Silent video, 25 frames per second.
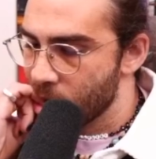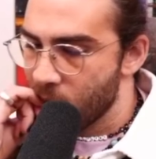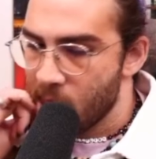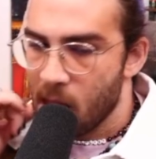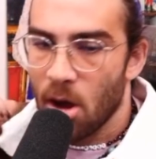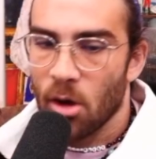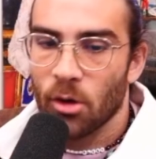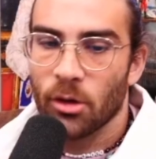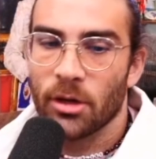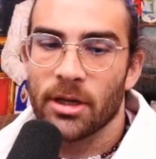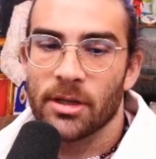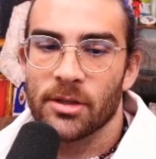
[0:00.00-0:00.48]

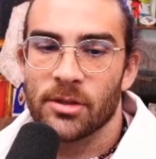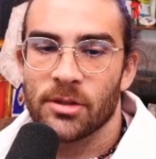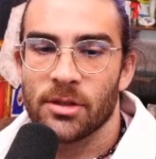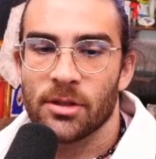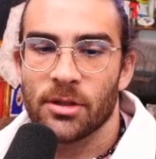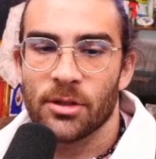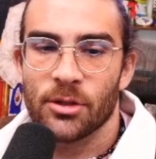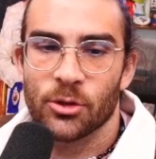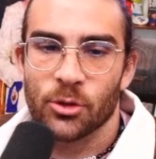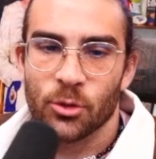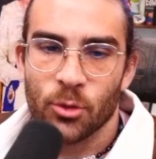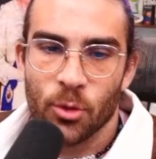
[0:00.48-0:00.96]
Okay,
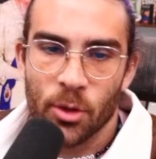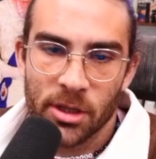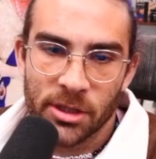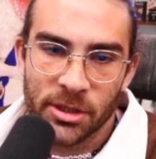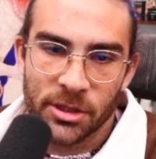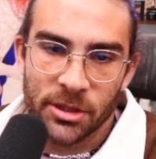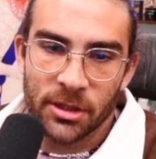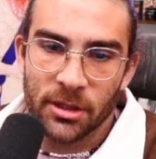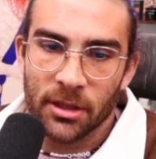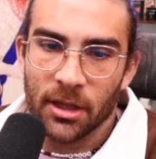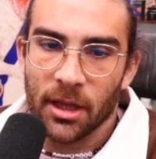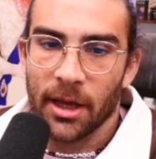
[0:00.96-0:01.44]
serious
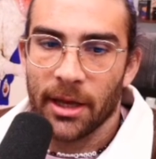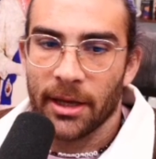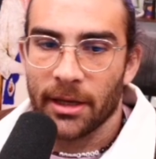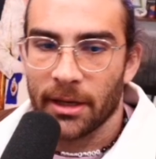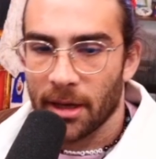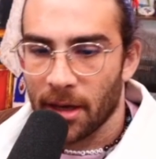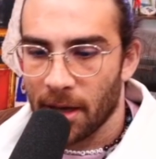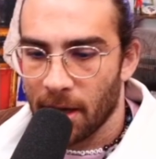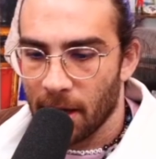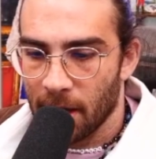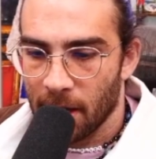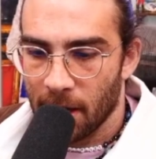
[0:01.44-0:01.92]
question.
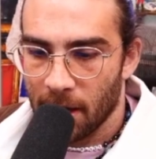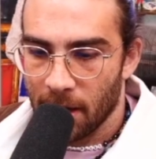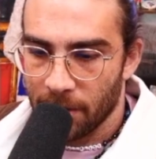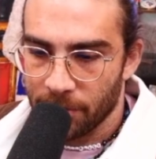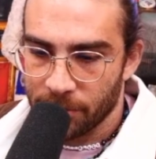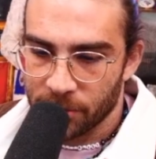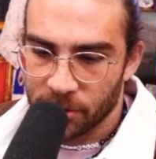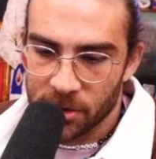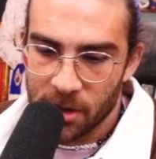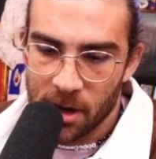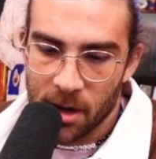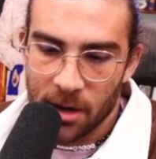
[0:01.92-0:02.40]

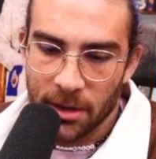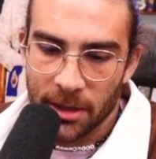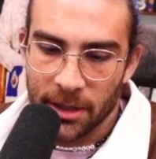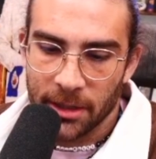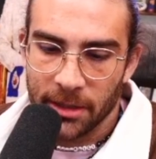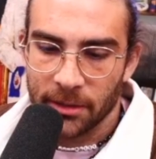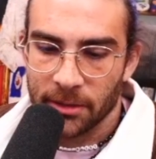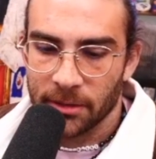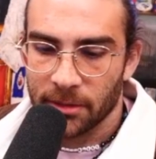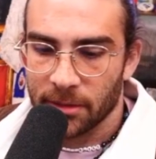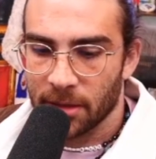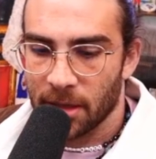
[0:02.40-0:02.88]
I'm sorry.
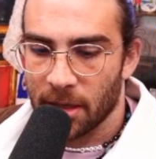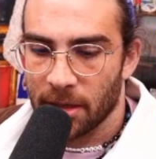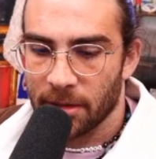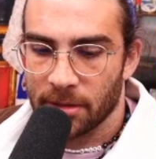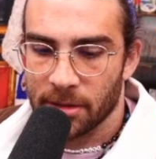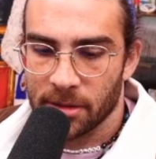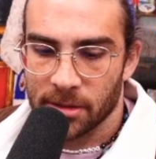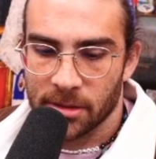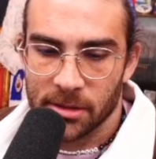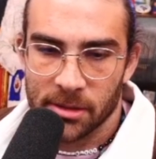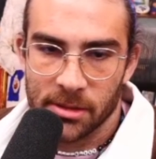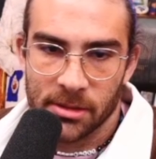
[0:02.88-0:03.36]
This
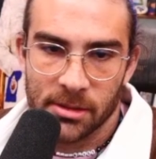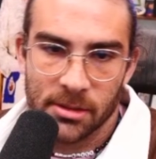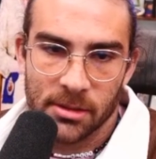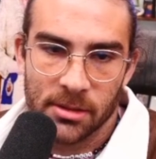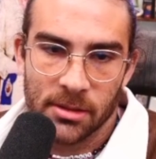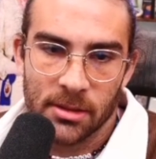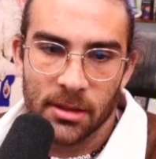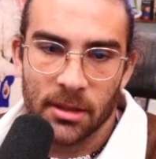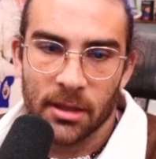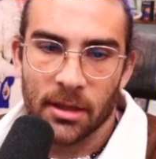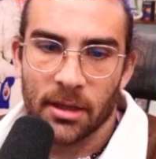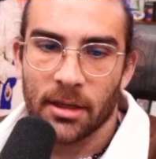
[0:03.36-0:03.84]

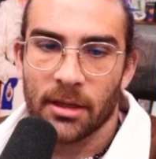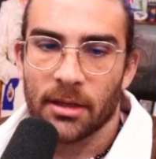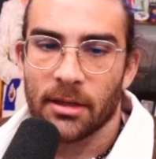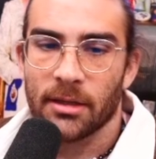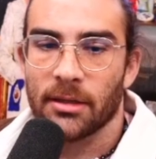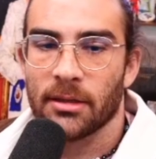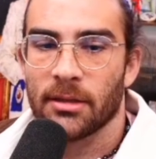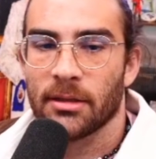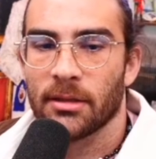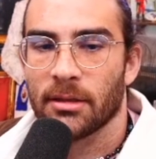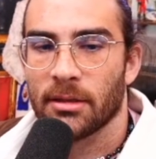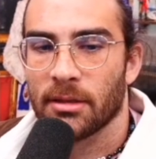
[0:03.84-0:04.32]

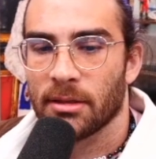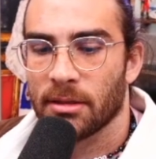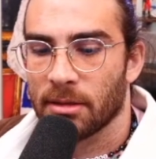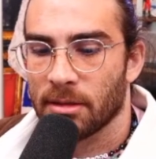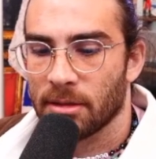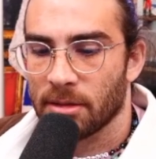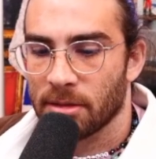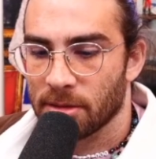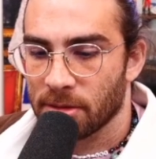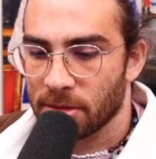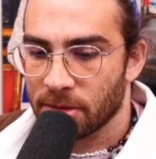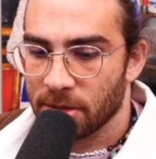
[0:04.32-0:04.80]

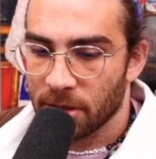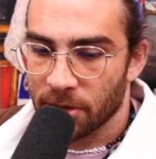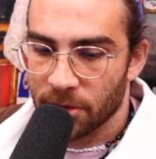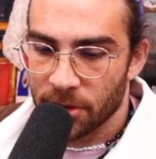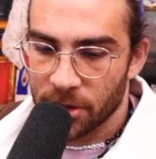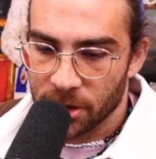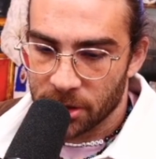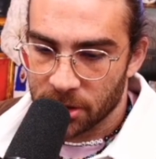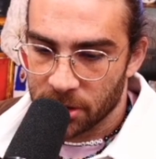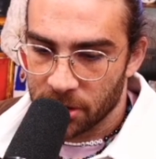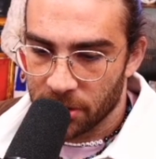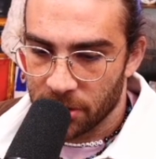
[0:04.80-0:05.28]

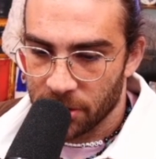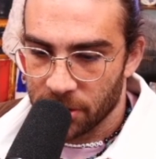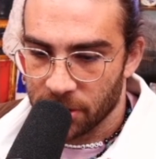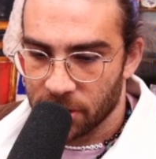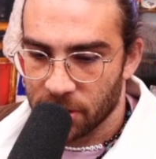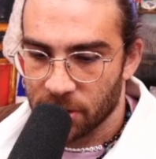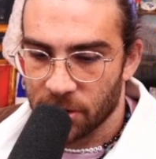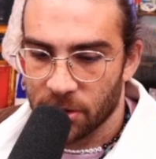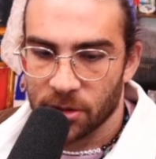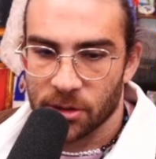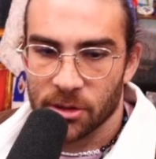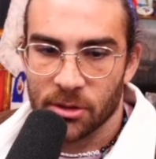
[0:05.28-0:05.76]
is
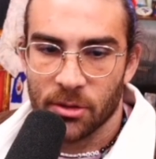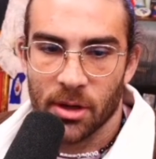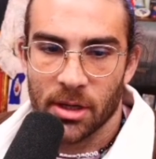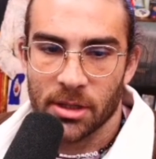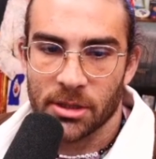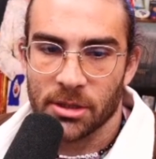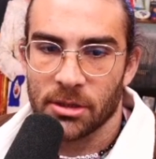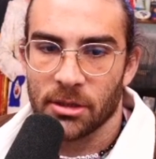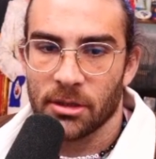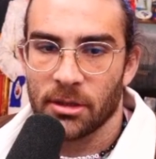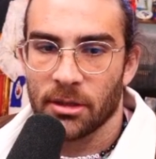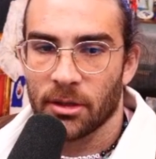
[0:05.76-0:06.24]
serious
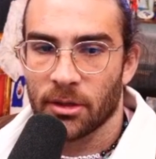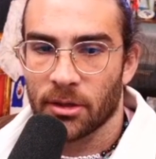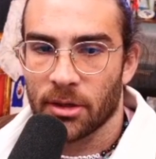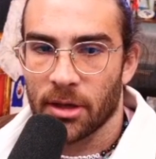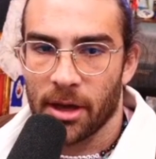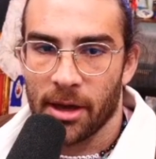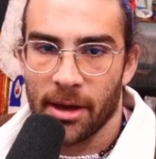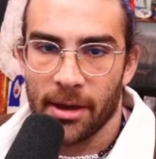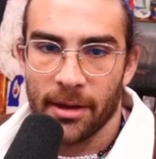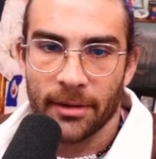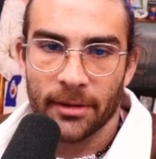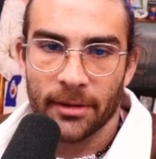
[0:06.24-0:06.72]
question, okay?